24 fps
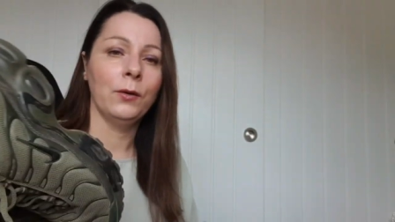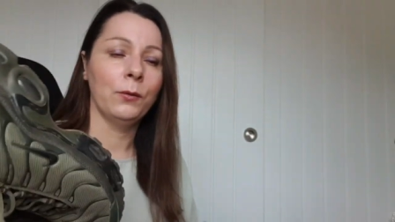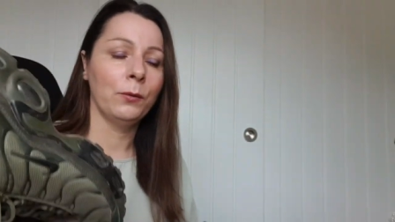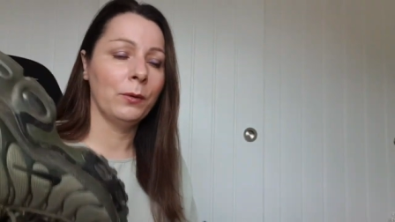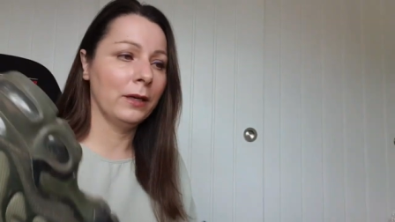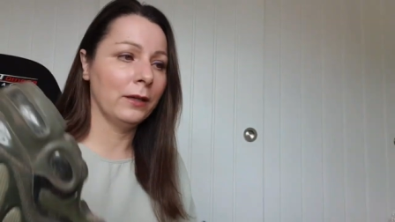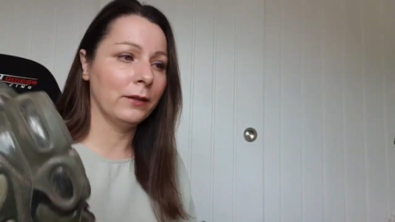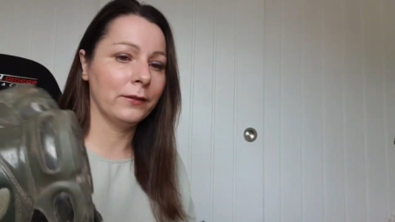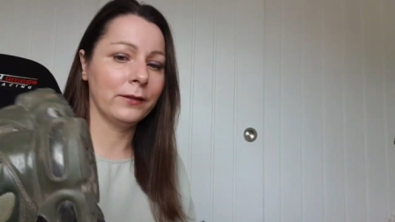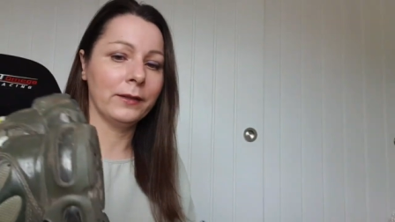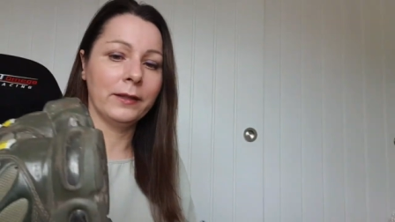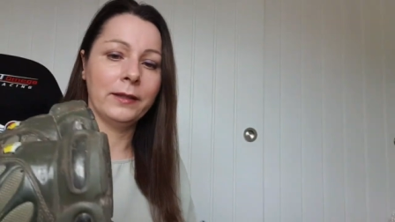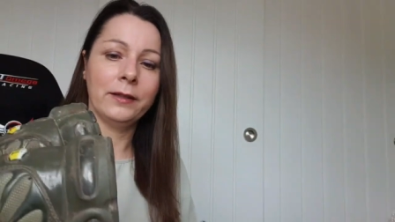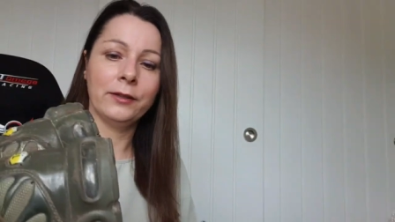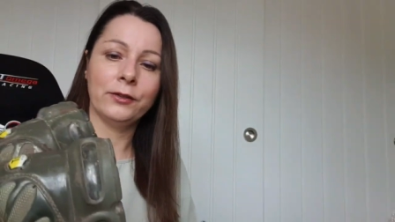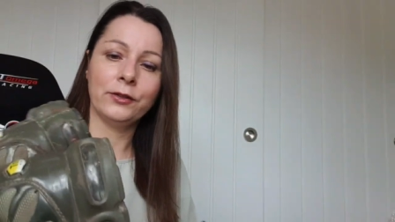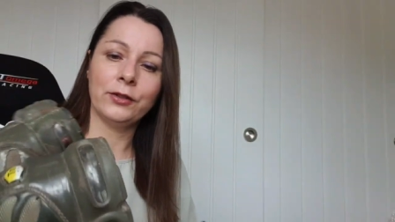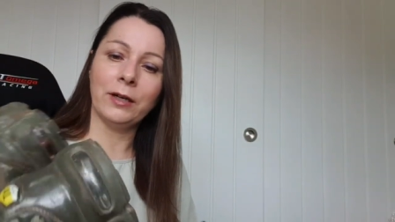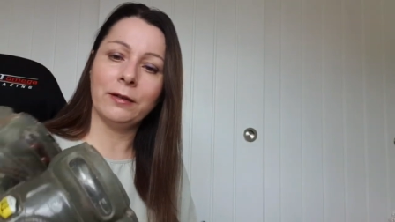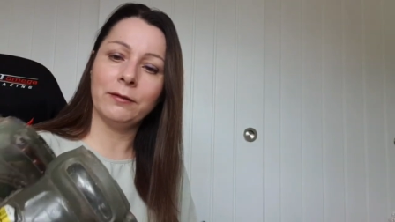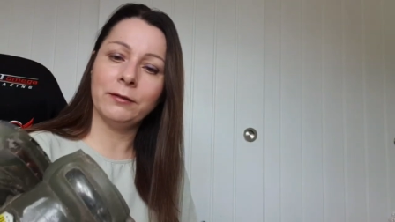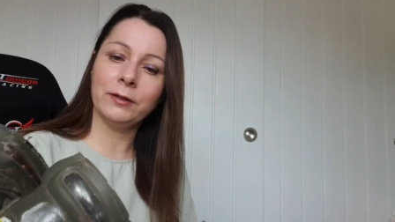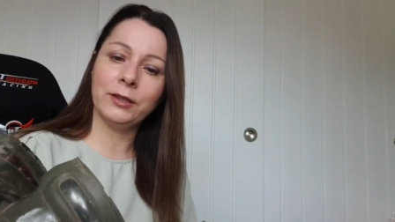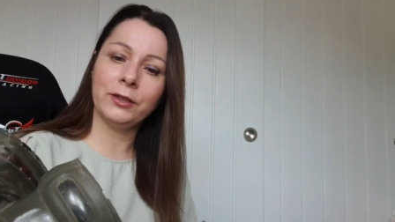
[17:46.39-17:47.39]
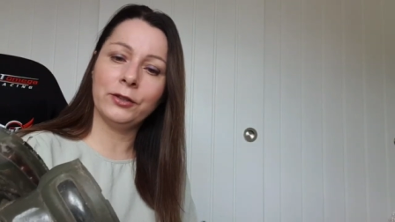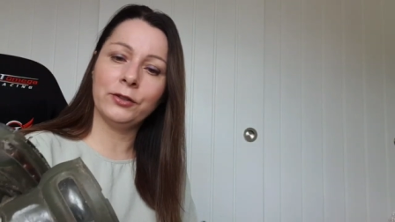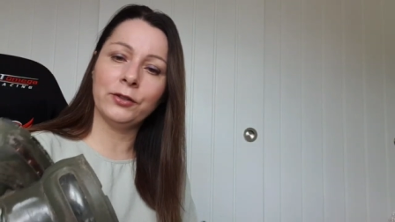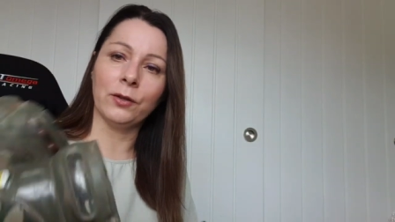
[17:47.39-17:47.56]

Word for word: When I was in the charity